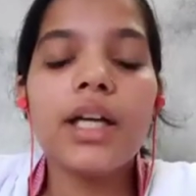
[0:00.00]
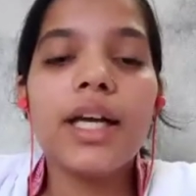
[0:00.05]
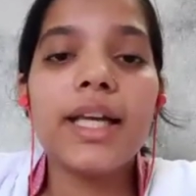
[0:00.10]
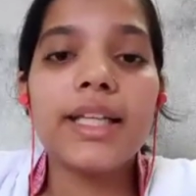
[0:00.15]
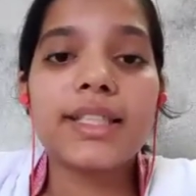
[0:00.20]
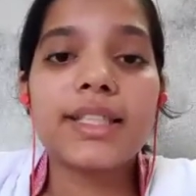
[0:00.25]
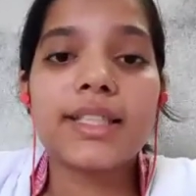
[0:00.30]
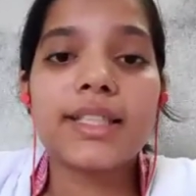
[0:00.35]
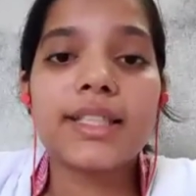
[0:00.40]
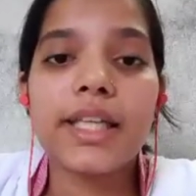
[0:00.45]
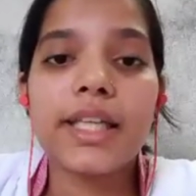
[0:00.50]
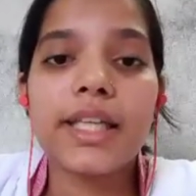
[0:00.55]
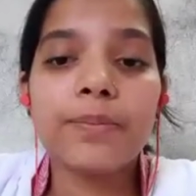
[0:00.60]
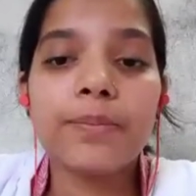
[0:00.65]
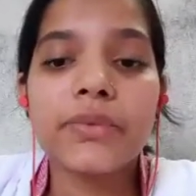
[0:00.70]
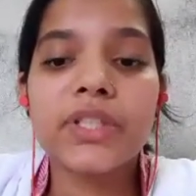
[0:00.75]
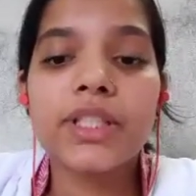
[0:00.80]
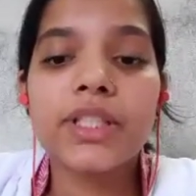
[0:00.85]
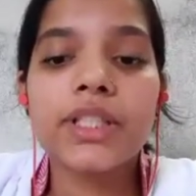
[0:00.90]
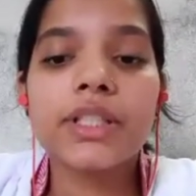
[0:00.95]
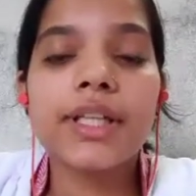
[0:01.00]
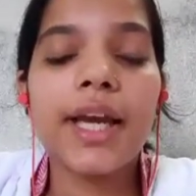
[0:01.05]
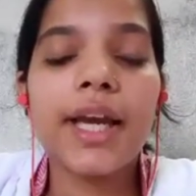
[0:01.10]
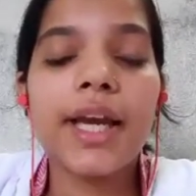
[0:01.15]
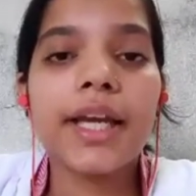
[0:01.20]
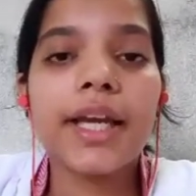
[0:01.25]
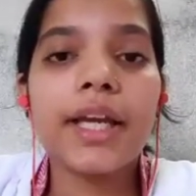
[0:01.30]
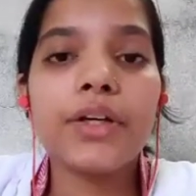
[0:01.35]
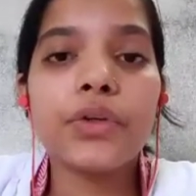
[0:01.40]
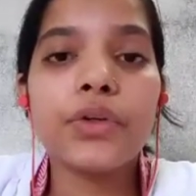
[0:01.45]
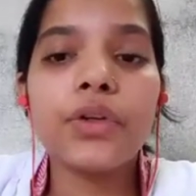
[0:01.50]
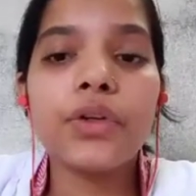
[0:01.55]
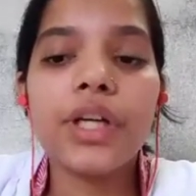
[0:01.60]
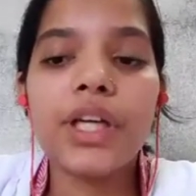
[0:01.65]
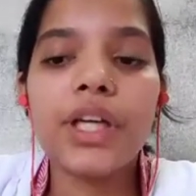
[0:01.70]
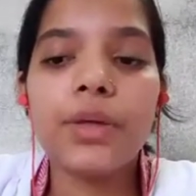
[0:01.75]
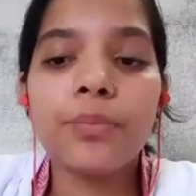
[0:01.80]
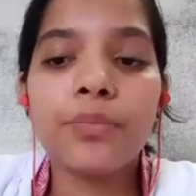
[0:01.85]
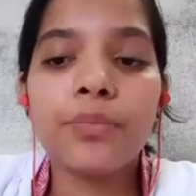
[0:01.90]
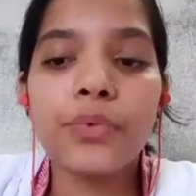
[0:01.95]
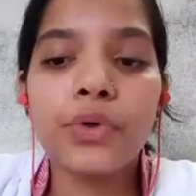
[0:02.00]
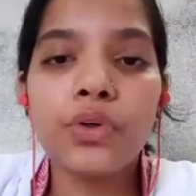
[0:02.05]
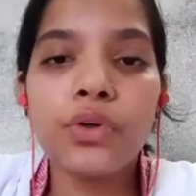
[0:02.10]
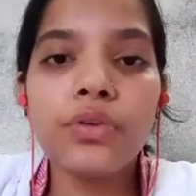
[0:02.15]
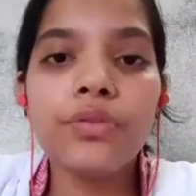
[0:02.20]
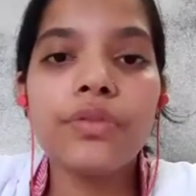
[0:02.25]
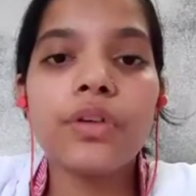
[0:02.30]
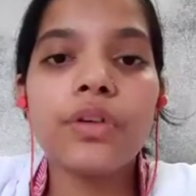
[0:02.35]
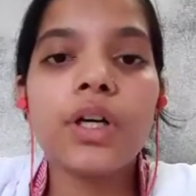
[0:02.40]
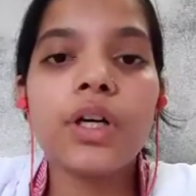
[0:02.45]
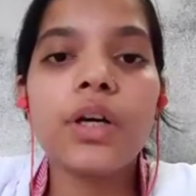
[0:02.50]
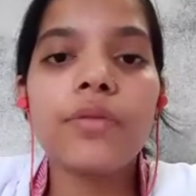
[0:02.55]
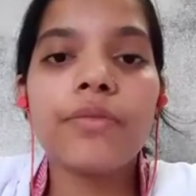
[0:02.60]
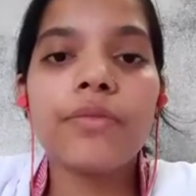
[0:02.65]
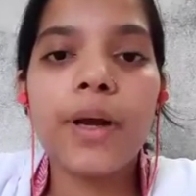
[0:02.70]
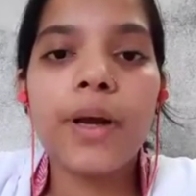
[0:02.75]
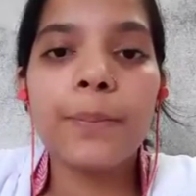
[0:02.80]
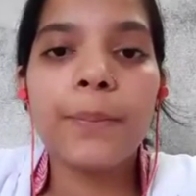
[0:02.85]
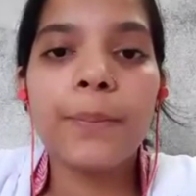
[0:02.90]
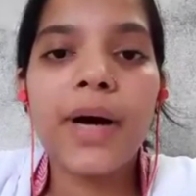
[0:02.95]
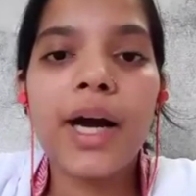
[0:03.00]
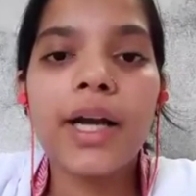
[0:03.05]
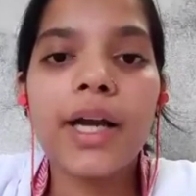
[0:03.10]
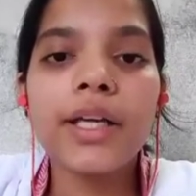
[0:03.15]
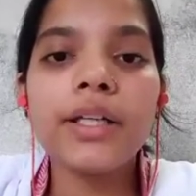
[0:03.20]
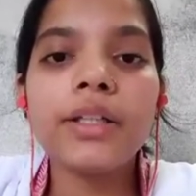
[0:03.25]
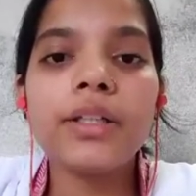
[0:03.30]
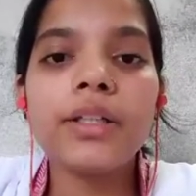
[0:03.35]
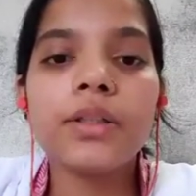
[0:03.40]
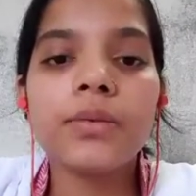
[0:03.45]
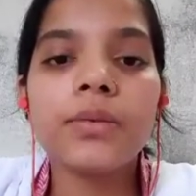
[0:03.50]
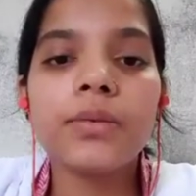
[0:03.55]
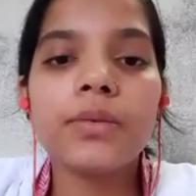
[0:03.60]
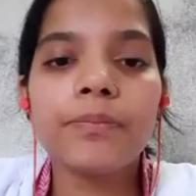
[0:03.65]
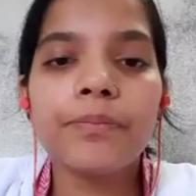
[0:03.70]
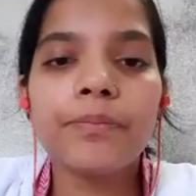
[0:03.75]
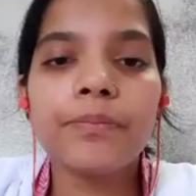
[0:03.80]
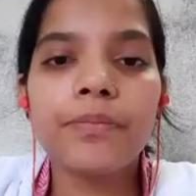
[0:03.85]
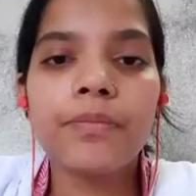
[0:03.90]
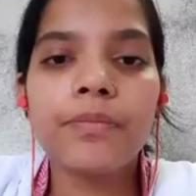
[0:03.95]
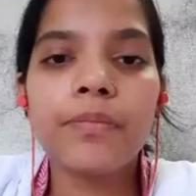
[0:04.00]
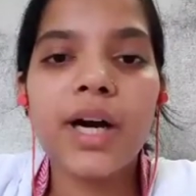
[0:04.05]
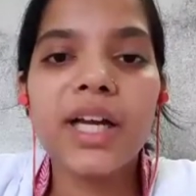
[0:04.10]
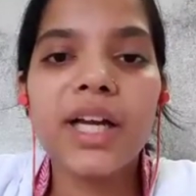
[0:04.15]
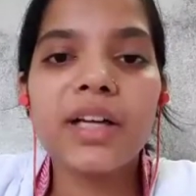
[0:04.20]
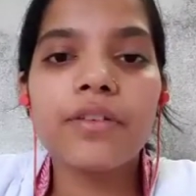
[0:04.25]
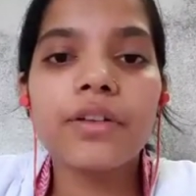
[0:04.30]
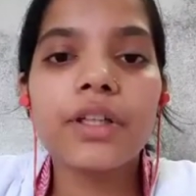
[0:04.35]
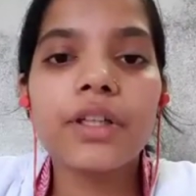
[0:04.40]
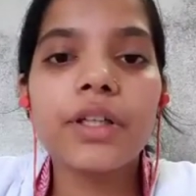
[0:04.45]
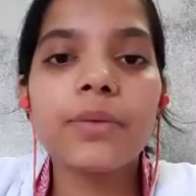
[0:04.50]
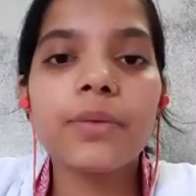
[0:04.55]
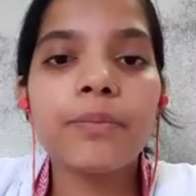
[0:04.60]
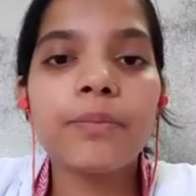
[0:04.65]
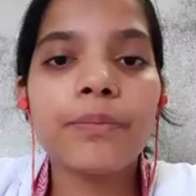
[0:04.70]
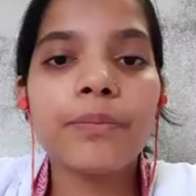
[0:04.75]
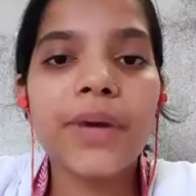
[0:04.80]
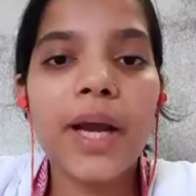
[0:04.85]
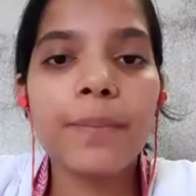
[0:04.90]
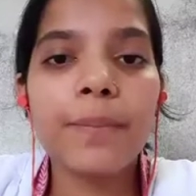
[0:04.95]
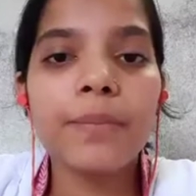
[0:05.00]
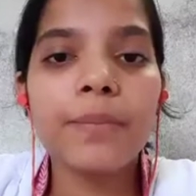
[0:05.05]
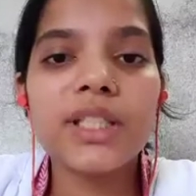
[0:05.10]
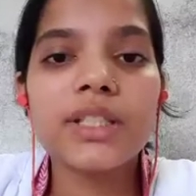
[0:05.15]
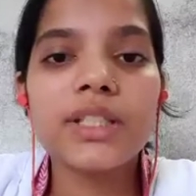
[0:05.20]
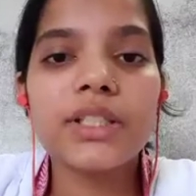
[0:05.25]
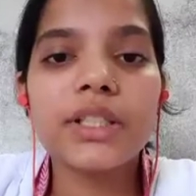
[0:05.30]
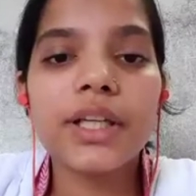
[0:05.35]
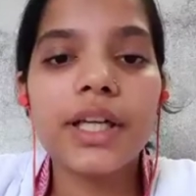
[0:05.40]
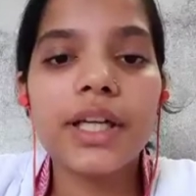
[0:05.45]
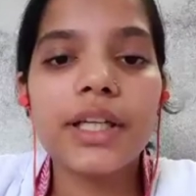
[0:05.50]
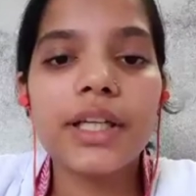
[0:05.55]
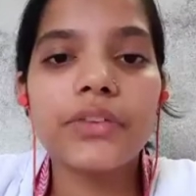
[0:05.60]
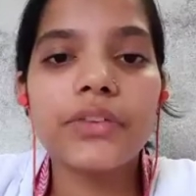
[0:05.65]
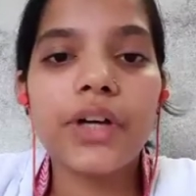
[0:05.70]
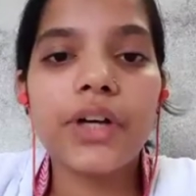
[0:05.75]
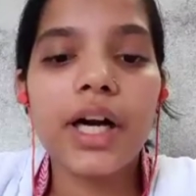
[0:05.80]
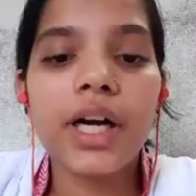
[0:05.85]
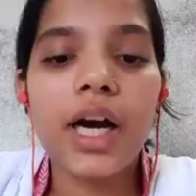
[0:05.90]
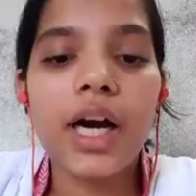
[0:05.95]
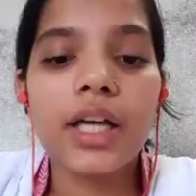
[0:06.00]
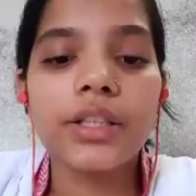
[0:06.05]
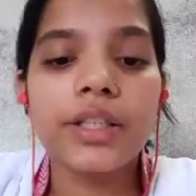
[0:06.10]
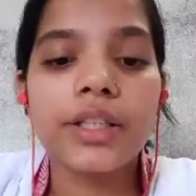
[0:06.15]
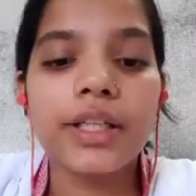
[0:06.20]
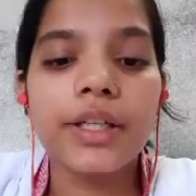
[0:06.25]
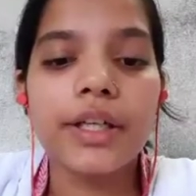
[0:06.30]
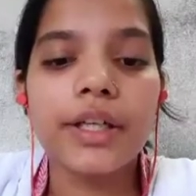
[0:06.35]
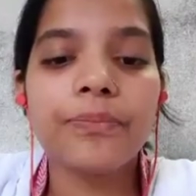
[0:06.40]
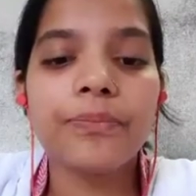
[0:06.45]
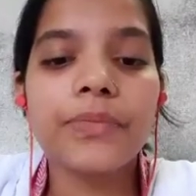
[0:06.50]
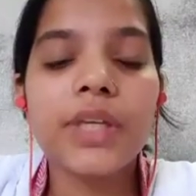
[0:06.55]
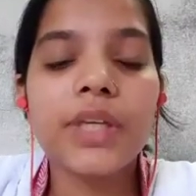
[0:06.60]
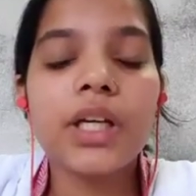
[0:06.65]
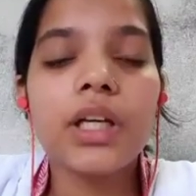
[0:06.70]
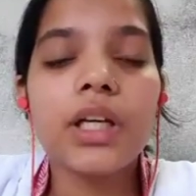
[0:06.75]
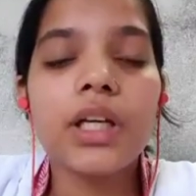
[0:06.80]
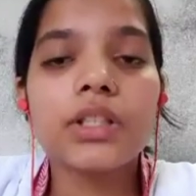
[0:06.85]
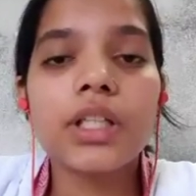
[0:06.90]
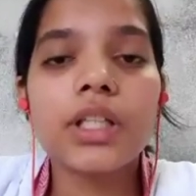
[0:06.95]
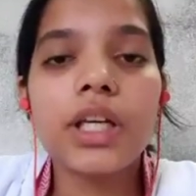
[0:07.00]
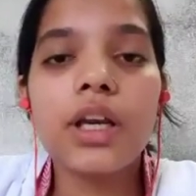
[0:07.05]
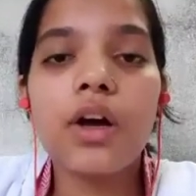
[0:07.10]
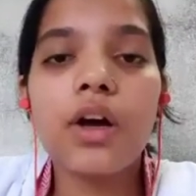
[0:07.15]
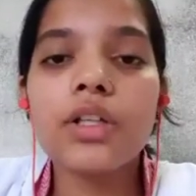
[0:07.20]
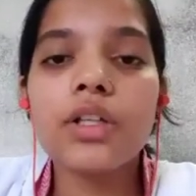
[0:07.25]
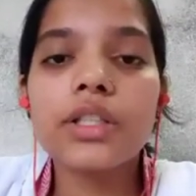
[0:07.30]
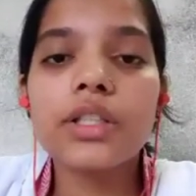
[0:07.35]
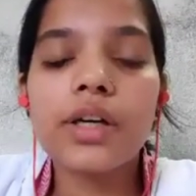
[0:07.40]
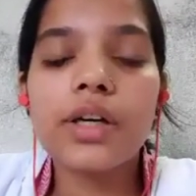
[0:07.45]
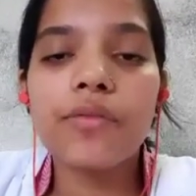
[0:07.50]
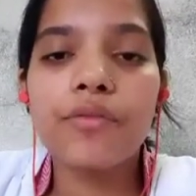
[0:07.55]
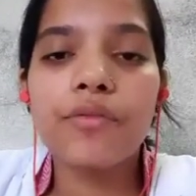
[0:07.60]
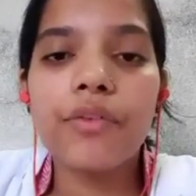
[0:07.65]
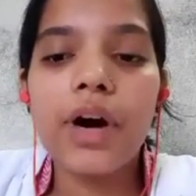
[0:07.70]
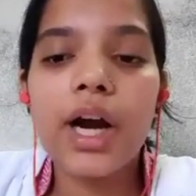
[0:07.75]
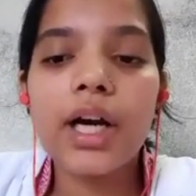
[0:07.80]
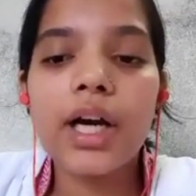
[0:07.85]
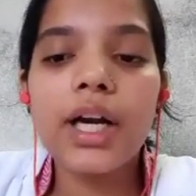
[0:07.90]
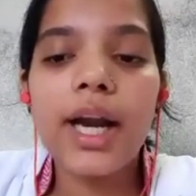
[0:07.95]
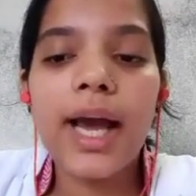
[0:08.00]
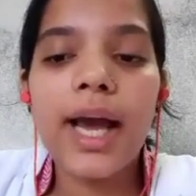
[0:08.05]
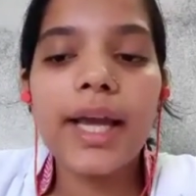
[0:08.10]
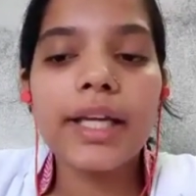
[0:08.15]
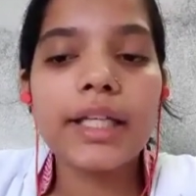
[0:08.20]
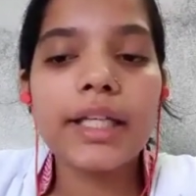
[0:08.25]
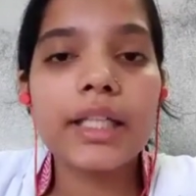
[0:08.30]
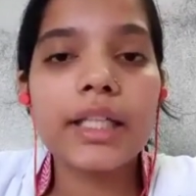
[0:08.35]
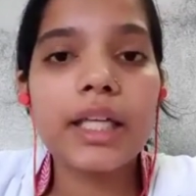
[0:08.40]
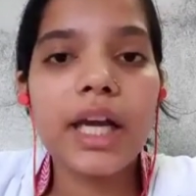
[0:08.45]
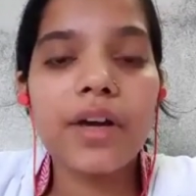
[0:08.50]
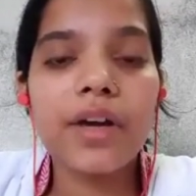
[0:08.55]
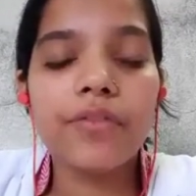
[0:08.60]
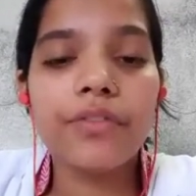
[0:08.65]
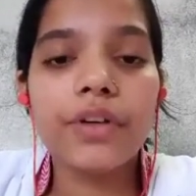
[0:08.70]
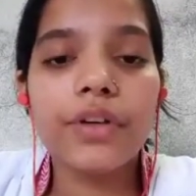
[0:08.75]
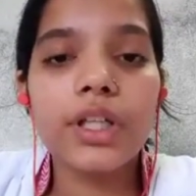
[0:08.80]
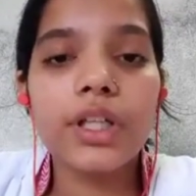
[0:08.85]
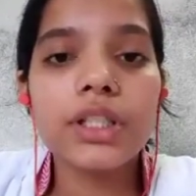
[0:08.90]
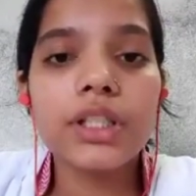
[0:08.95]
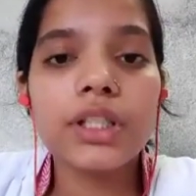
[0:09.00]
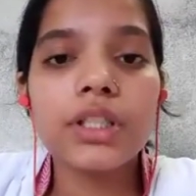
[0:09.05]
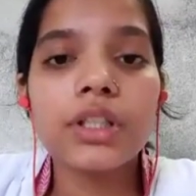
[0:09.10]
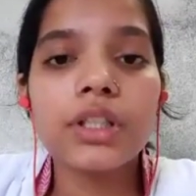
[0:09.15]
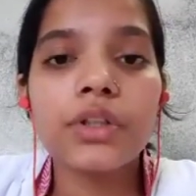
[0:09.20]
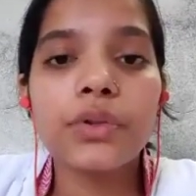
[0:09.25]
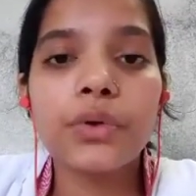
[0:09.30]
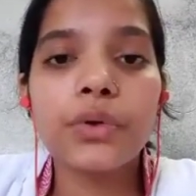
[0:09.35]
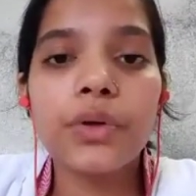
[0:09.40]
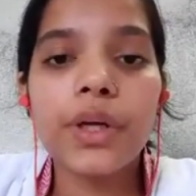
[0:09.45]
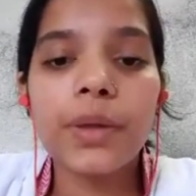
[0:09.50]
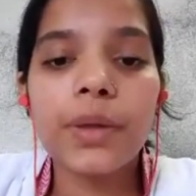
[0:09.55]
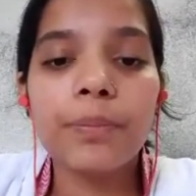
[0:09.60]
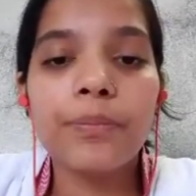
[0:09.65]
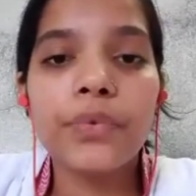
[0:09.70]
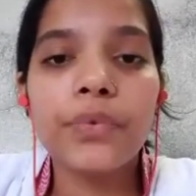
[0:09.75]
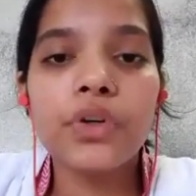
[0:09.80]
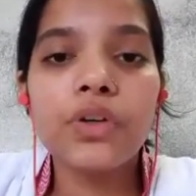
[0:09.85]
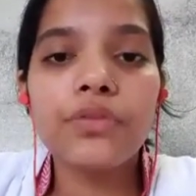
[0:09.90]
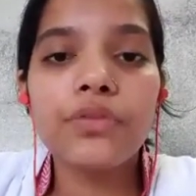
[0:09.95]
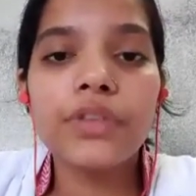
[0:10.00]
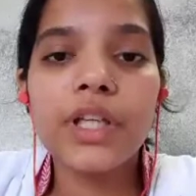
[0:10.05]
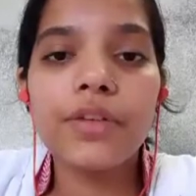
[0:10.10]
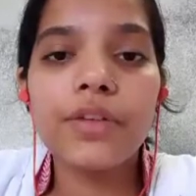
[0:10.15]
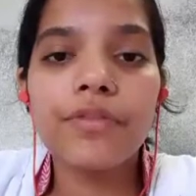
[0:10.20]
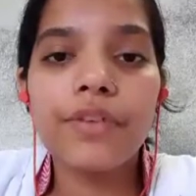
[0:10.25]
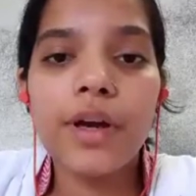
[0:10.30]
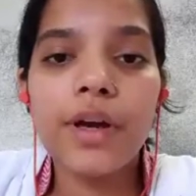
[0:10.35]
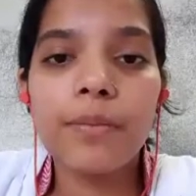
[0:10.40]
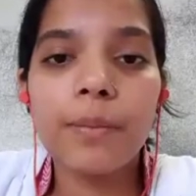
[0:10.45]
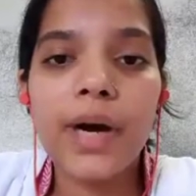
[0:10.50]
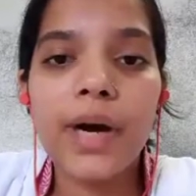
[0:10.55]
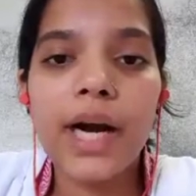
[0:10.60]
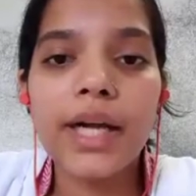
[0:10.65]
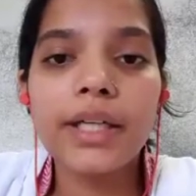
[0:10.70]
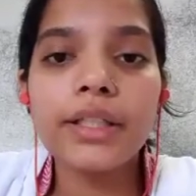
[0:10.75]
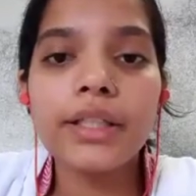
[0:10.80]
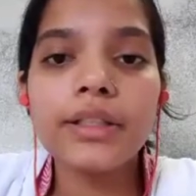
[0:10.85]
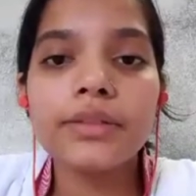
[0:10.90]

Steps taken to improve famine by our Prime Minister Indira Gandhi. She launched a war-like efforts to improve the famine